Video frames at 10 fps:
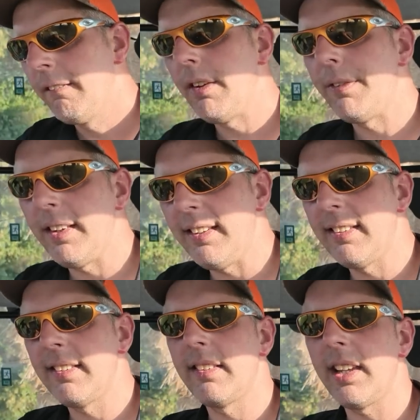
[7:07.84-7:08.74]
50,
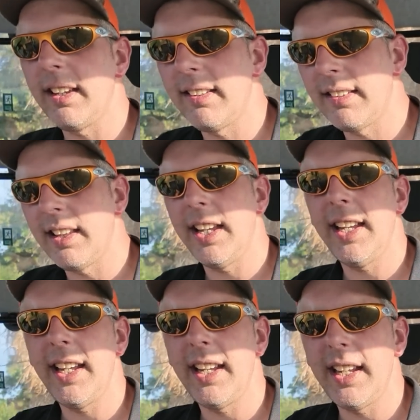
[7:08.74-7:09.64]

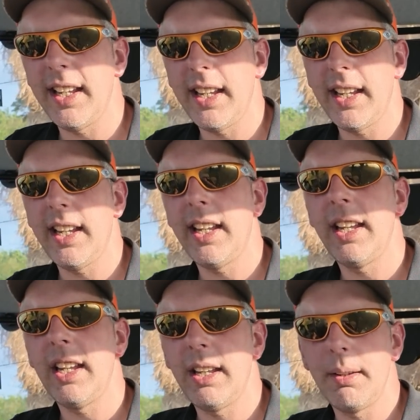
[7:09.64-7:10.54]

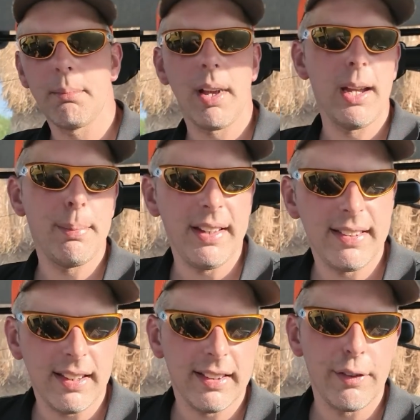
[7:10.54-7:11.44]
60, maybe
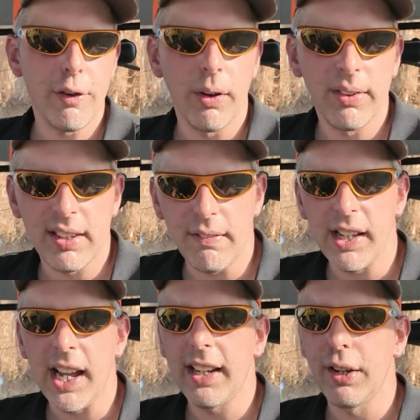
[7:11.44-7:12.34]
65,
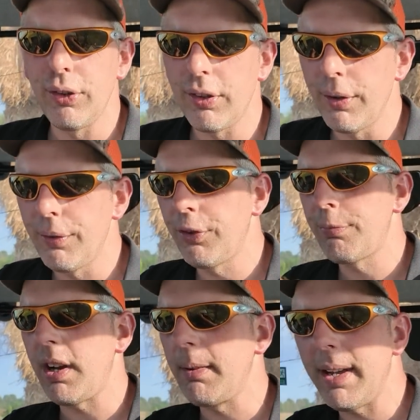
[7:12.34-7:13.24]
70 acres of
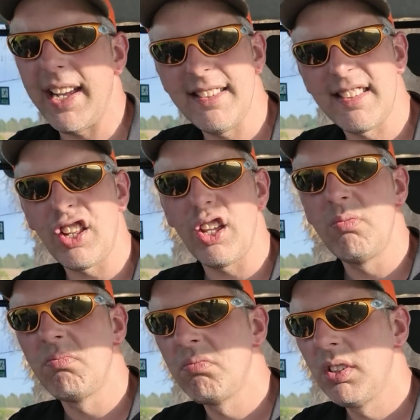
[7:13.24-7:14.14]
spring beans to
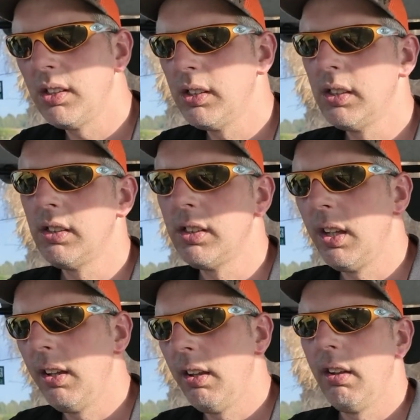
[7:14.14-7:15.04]
do.
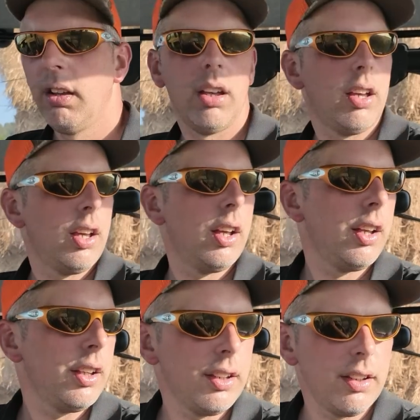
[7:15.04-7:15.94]

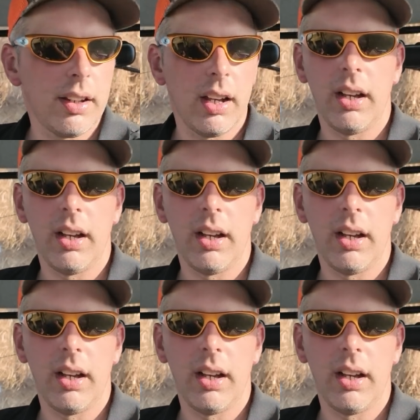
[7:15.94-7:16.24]
And